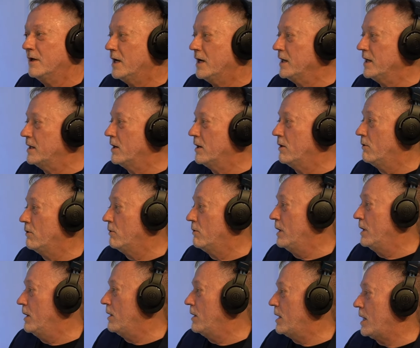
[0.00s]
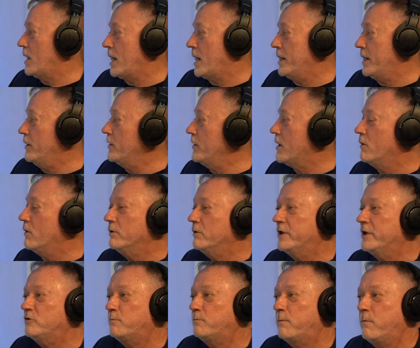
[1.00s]
I go, well, I don't know.
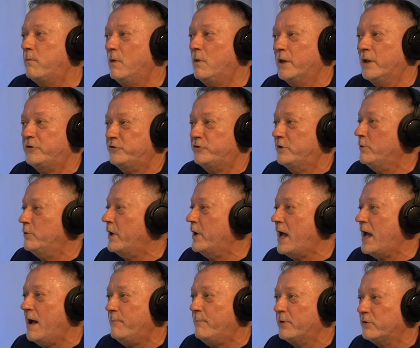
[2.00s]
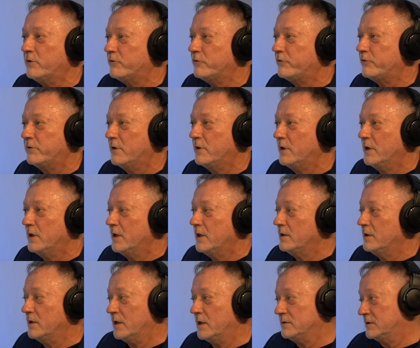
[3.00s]
Let's let's see what happens.
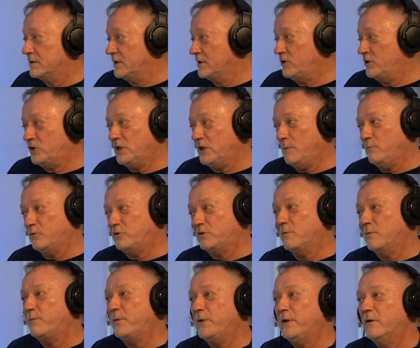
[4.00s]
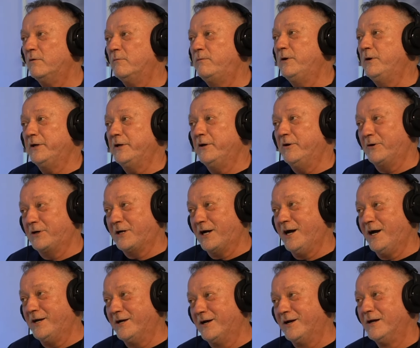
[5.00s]
Uh, this seems to be a you know
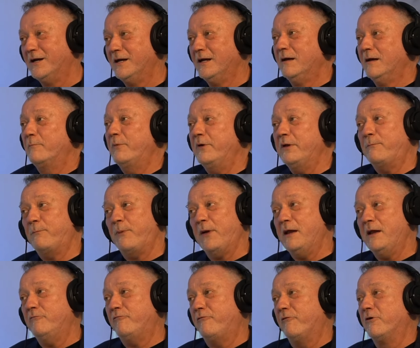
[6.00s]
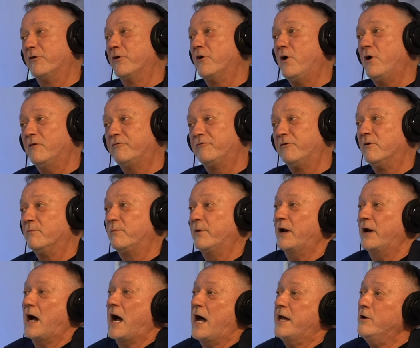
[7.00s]
kind of pretty painful and awful,
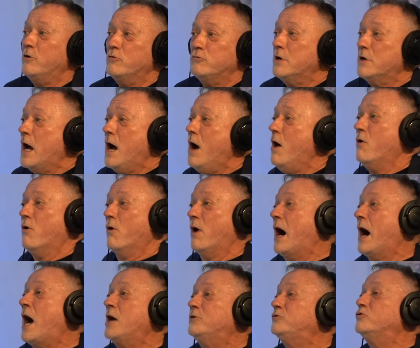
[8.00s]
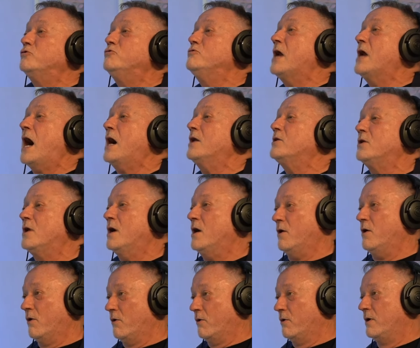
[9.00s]
but I don't know. I do not
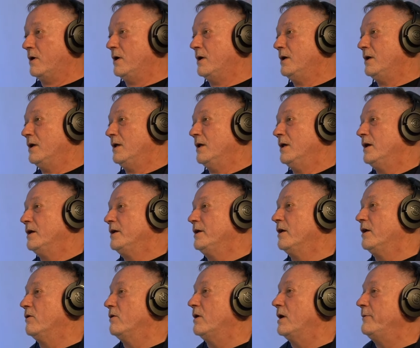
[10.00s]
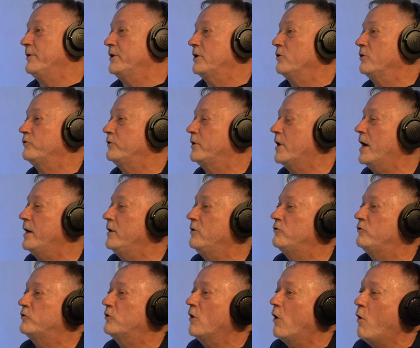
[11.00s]
know. You know, I mean, because God
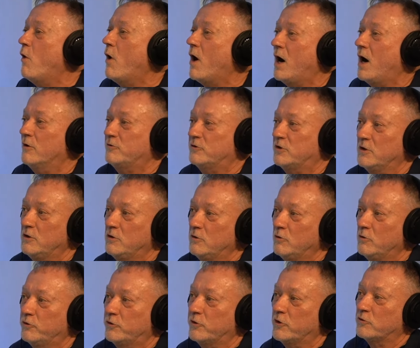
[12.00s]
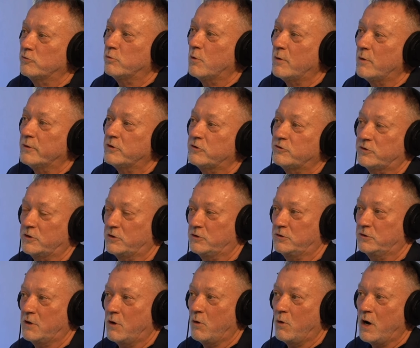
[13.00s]
has so often used those moments to
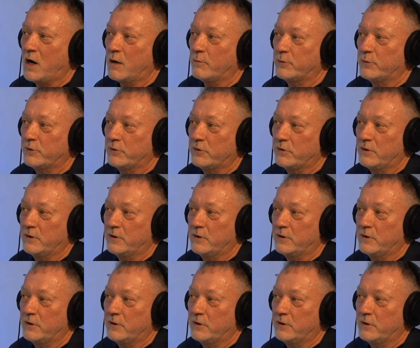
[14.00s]
show up.